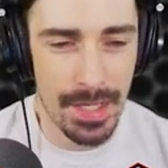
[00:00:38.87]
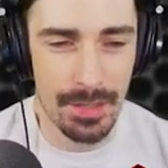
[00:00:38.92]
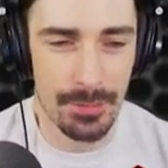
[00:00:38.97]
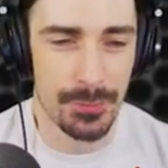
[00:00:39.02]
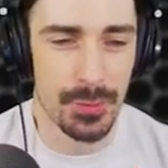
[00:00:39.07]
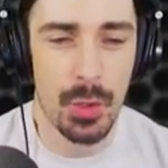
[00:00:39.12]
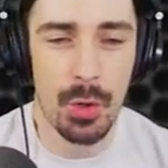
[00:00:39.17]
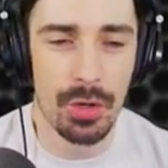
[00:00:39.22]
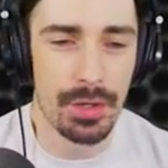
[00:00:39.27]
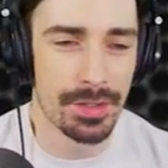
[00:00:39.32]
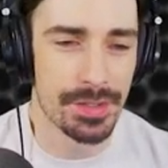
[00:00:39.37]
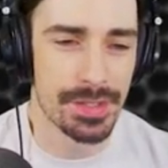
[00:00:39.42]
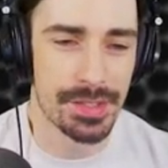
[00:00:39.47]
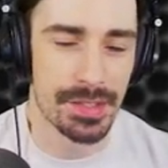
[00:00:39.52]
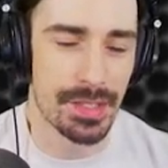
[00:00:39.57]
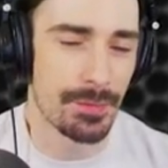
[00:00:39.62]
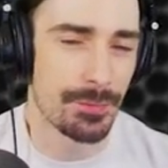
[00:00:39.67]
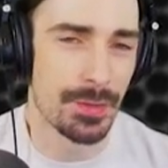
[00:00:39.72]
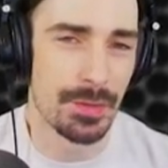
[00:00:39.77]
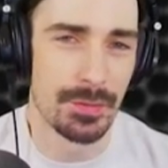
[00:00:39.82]
And of course,
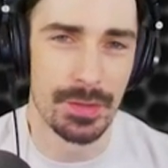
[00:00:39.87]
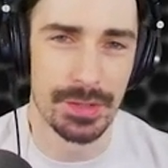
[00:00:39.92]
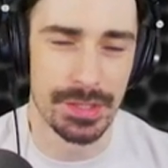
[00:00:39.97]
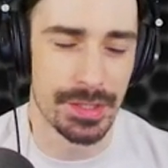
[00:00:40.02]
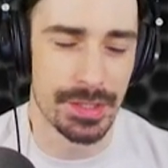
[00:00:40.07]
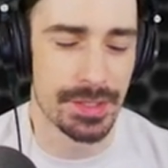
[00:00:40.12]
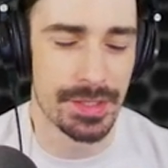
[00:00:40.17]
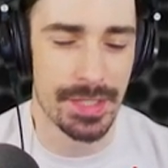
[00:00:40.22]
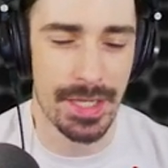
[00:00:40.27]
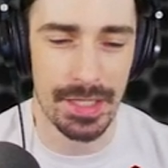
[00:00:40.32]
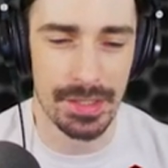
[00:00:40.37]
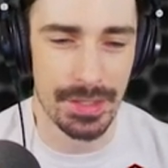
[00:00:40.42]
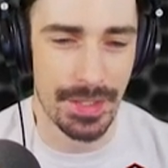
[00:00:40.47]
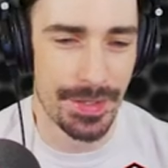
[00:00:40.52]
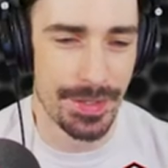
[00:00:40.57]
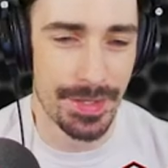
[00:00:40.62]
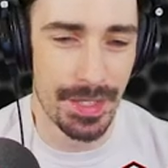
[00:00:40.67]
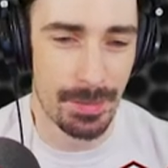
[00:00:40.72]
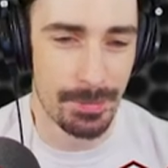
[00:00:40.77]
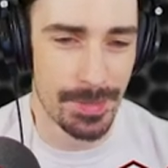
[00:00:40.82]
if you've looked at the title
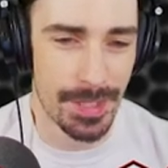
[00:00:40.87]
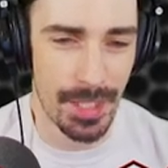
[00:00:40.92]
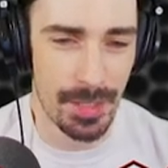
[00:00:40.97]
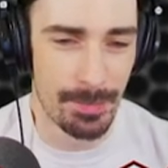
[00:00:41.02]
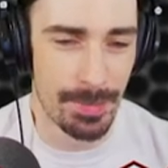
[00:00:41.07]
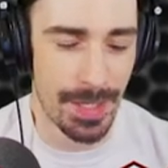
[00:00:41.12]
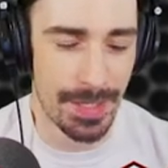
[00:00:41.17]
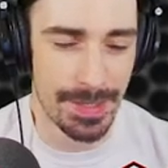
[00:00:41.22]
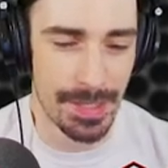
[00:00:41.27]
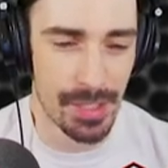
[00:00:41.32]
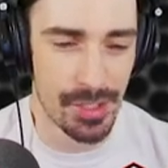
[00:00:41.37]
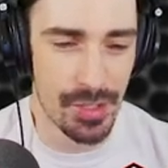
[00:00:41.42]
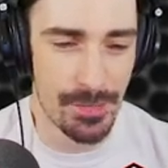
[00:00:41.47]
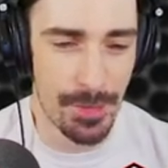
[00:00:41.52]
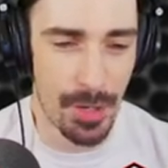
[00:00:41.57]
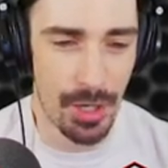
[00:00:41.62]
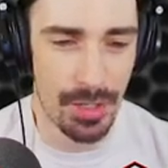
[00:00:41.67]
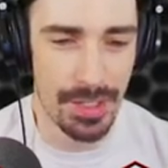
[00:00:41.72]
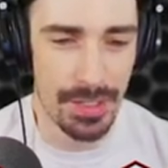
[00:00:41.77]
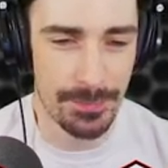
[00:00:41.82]
and thumbnail by now, you've
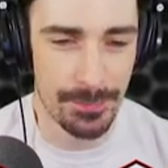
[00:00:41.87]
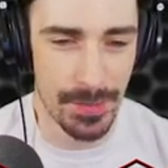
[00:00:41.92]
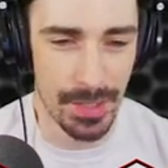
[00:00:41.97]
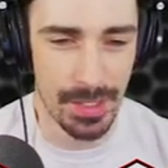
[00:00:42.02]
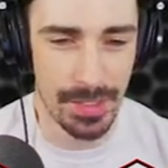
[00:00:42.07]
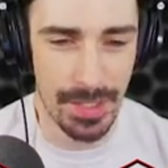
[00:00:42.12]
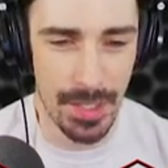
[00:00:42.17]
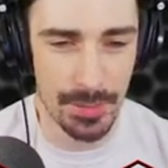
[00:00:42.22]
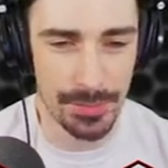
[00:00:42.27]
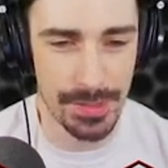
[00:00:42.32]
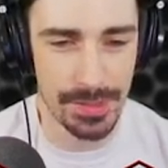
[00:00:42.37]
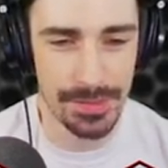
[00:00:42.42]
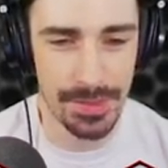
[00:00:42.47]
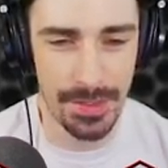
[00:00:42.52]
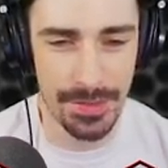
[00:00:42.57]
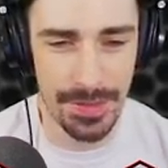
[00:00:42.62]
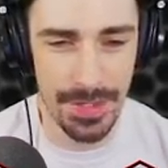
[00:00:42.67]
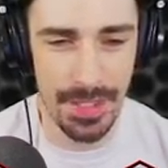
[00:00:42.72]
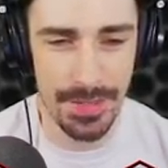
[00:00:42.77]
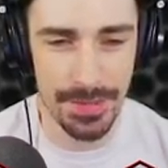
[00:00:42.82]
already figured out that the
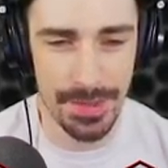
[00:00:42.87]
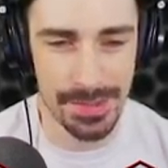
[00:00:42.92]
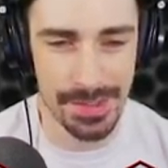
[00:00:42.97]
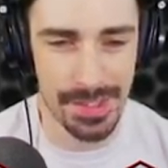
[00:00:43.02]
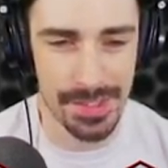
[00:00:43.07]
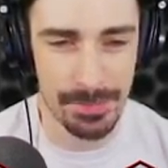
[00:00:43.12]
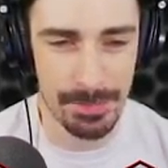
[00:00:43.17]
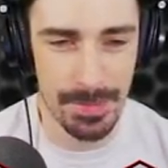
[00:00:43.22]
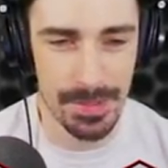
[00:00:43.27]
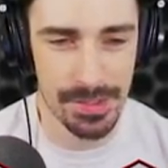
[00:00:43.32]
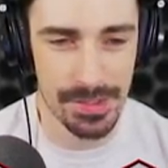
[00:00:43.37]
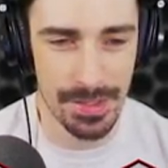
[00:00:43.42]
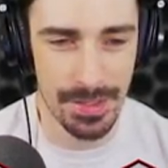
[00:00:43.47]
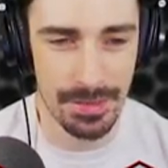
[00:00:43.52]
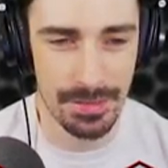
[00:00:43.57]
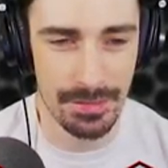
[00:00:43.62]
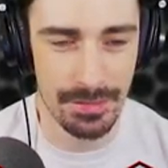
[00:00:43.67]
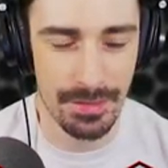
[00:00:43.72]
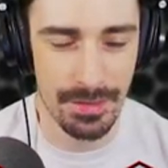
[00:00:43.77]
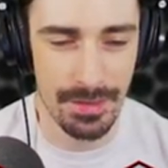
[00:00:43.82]
thing this is
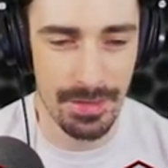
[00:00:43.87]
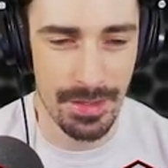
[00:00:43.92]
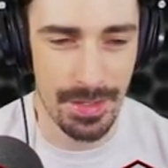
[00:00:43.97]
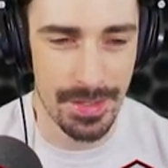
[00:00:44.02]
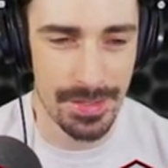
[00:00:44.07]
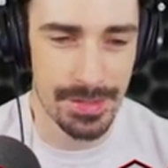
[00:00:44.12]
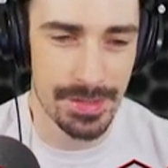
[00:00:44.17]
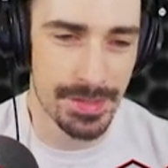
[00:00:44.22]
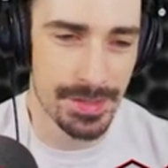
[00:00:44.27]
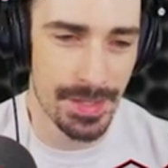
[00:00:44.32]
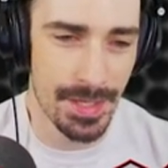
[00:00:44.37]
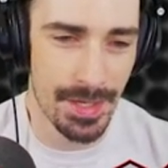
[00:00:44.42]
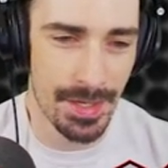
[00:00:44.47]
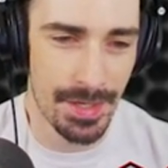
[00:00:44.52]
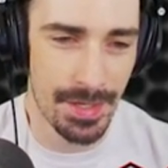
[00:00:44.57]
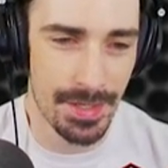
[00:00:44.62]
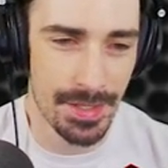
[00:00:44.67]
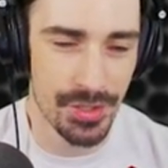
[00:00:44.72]
missing is uh,